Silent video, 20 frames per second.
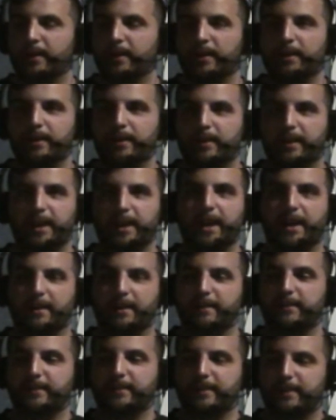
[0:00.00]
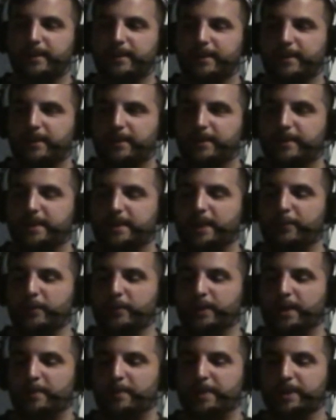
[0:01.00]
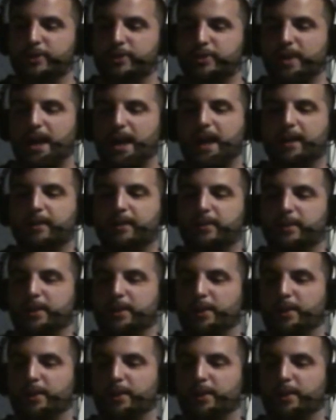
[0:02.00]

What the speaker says: yeah, definitely a big shock,